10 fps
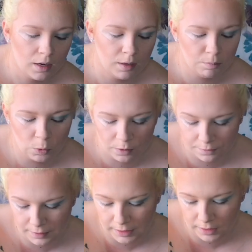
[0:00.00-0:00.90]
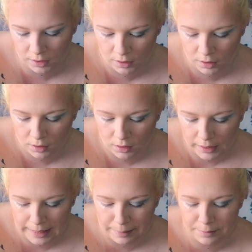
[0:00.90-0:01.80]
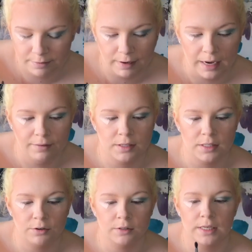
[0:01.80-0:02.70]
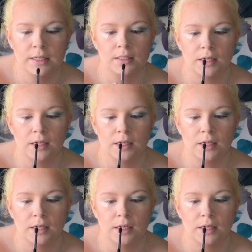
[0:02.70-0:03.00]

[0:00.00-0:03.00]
a Morphe M506.